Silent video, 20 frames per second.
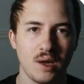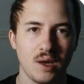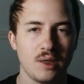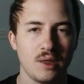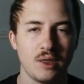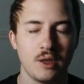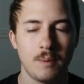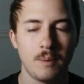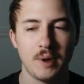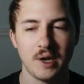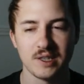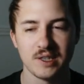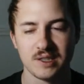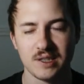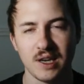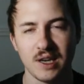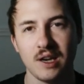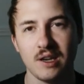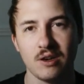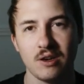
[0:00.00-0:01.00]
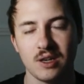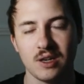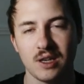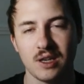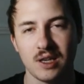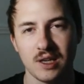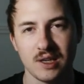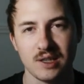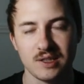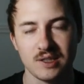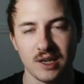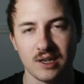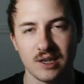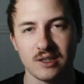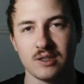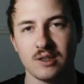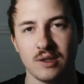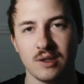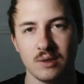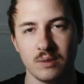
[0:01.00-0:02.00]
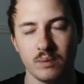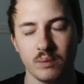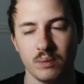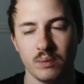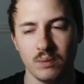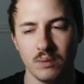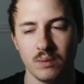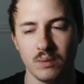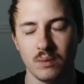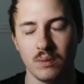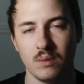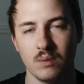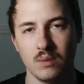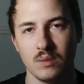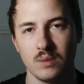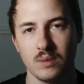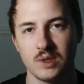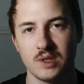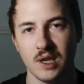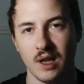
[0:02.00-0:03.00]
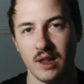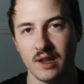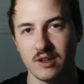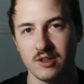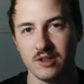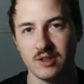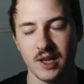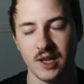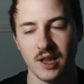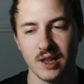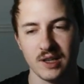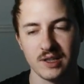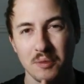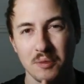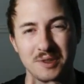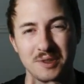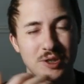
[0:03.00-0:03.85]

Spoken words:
the best data you're going to get is actually selling on that listing.